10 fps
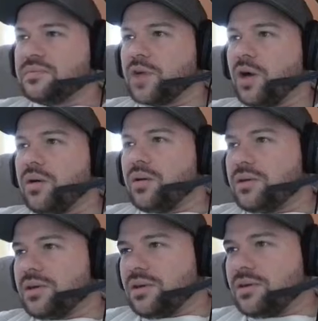Oh,
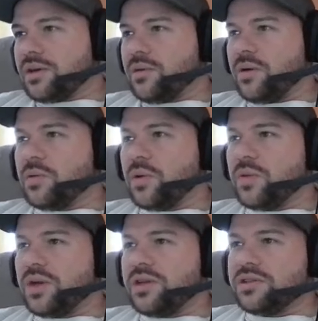okay. Well, we'll
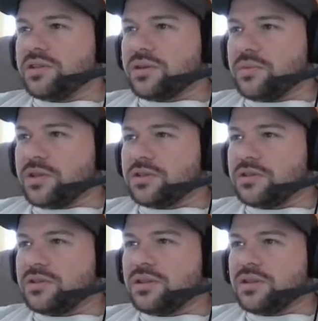wait until
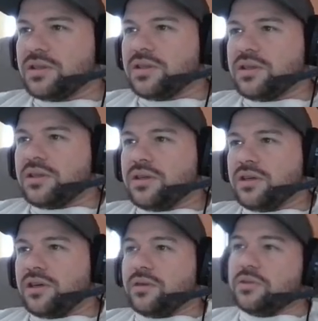commercial.
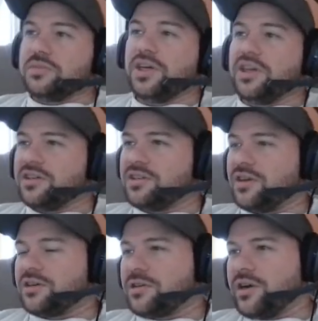All right. Well, speaking of
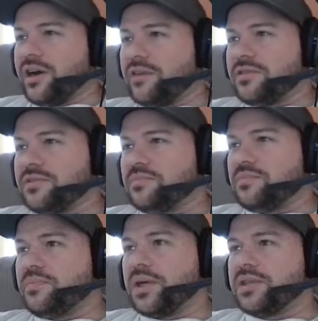Tucker Kraft, he
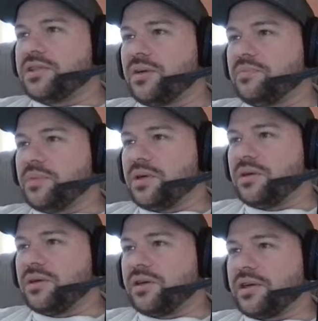picks up
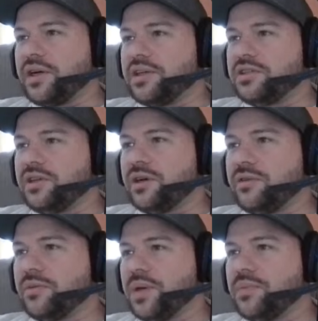a catch there
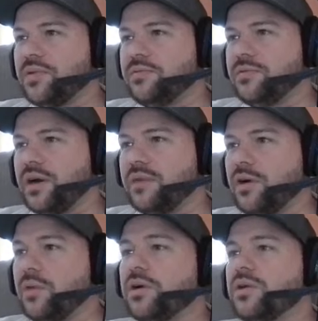for maybe 5.
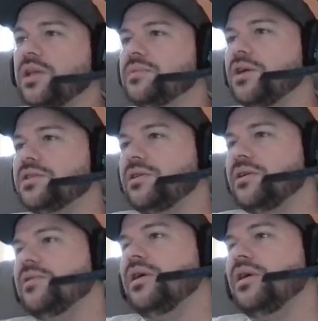Oh no, that's Musgrave.